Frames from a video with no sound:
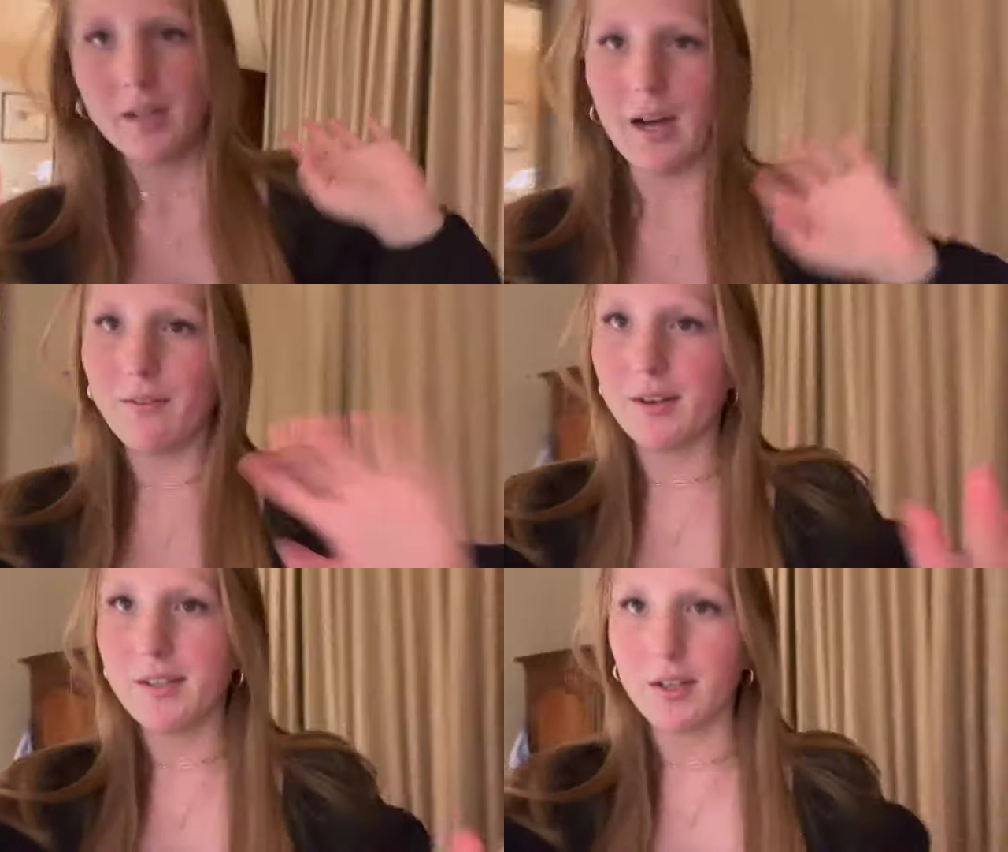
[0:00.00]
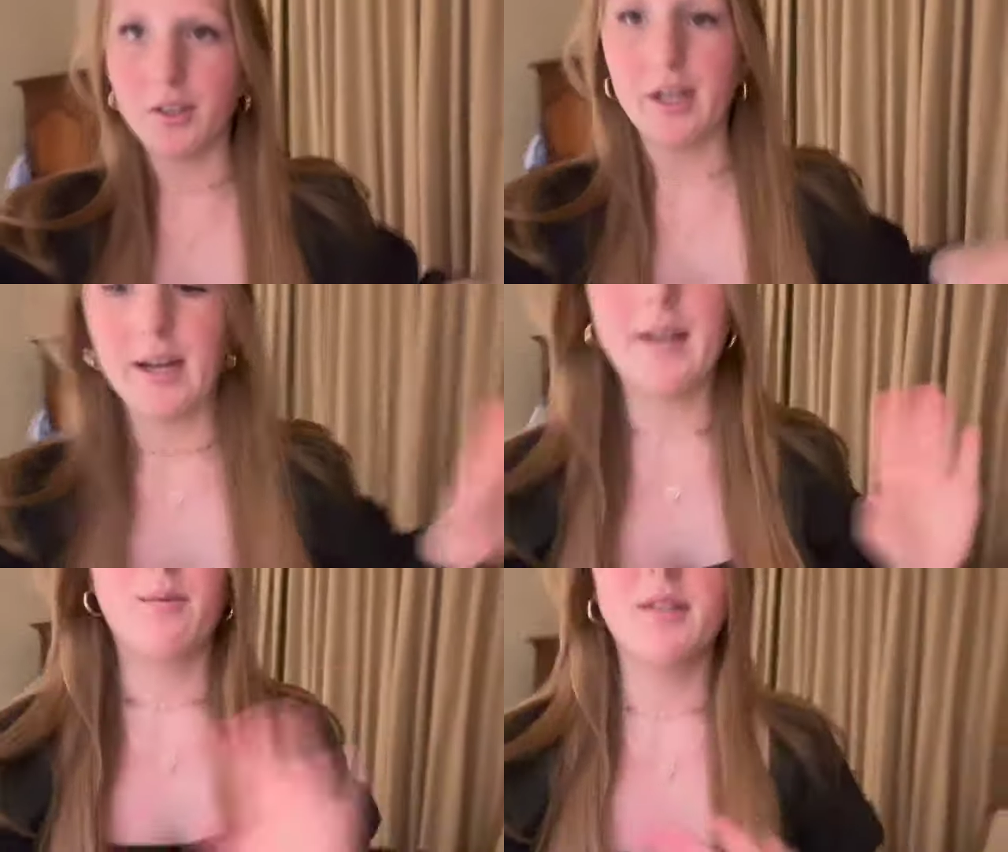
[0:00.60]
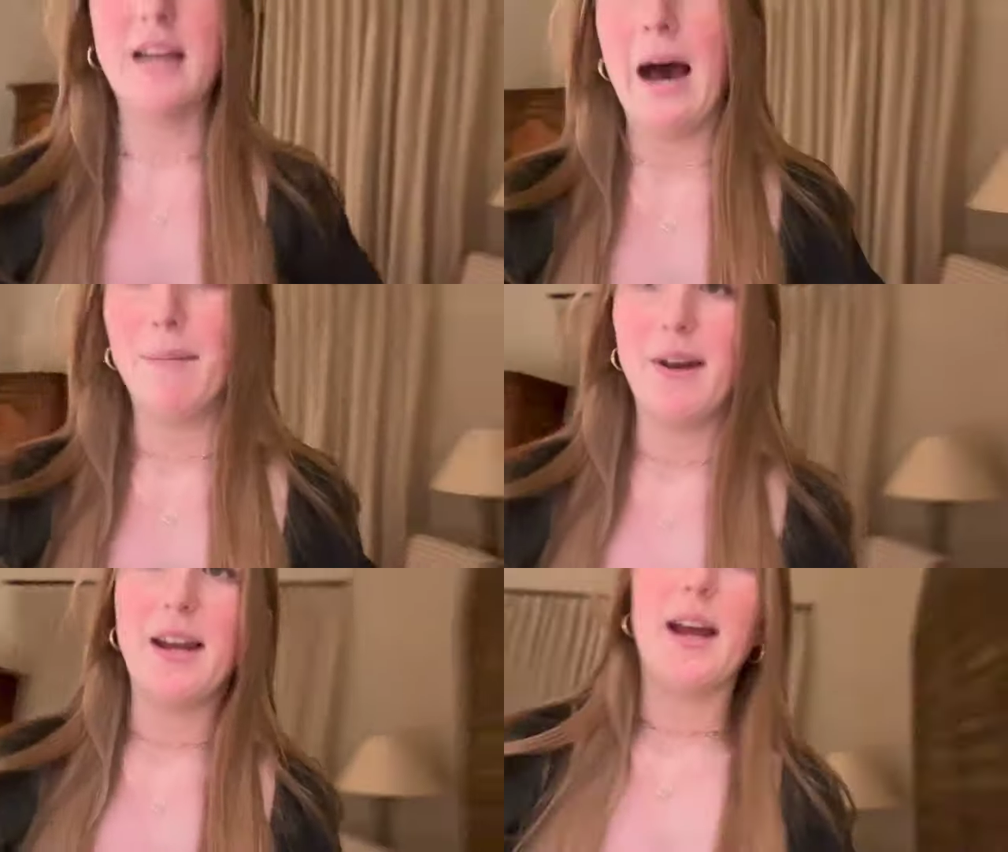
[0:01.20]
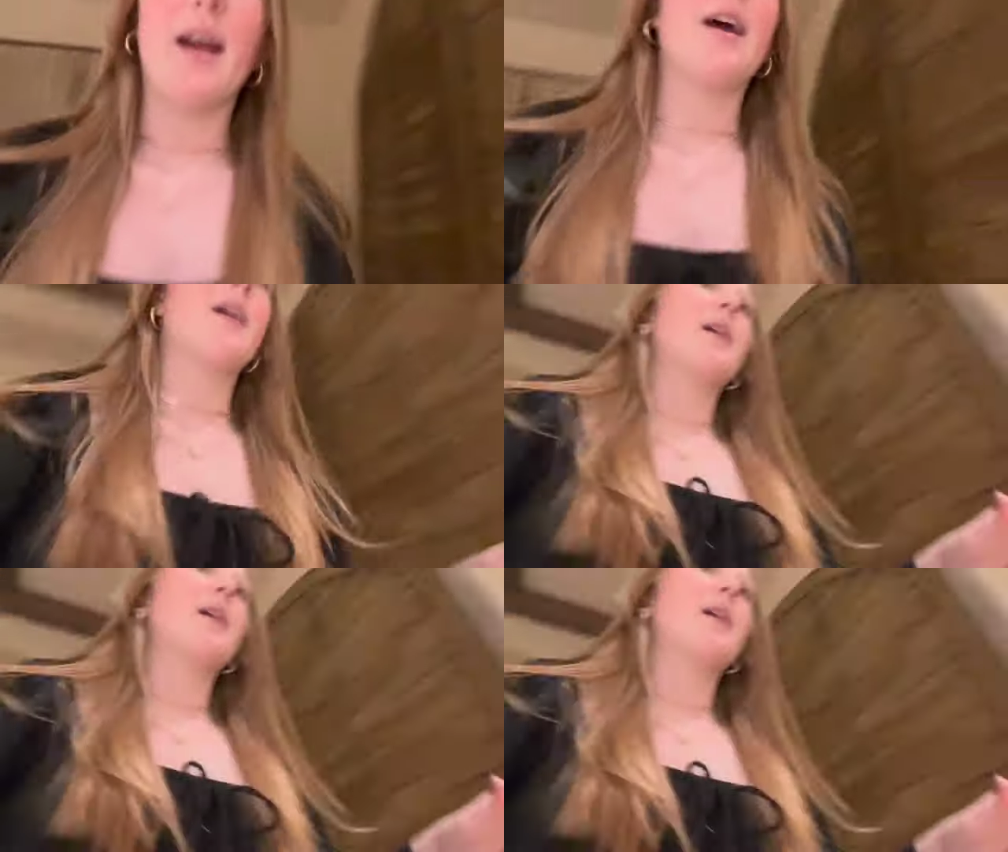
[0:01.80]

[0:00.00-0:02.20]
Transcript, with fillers: every single day, what's happening,